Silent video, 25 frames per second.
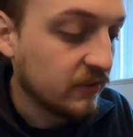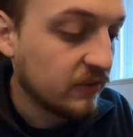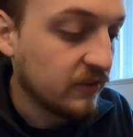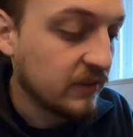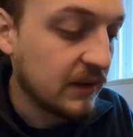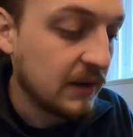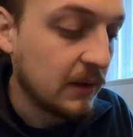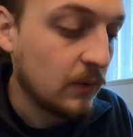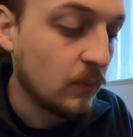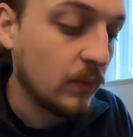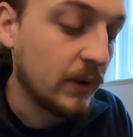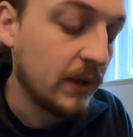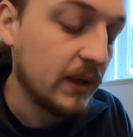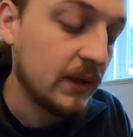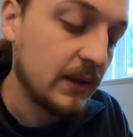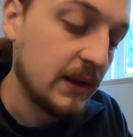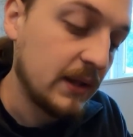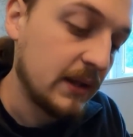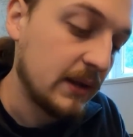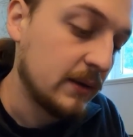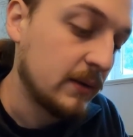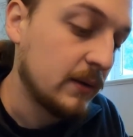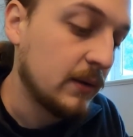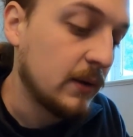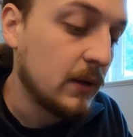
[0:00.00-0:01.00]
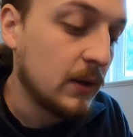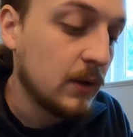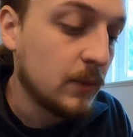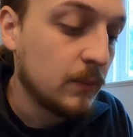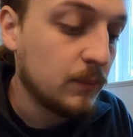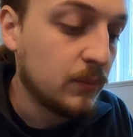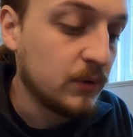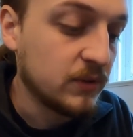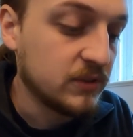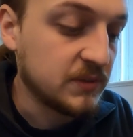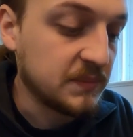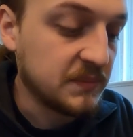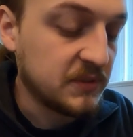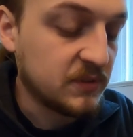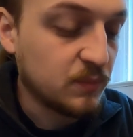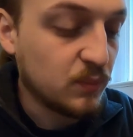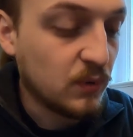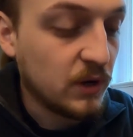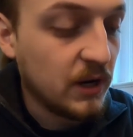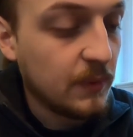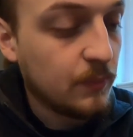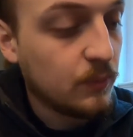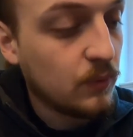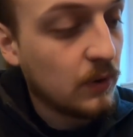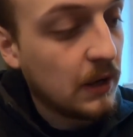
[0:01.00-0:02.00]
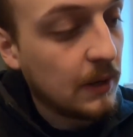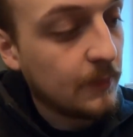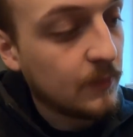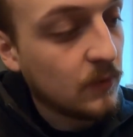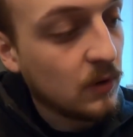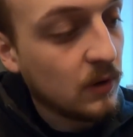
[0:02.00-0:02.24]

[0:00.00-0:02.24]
Then I went and put some spray primer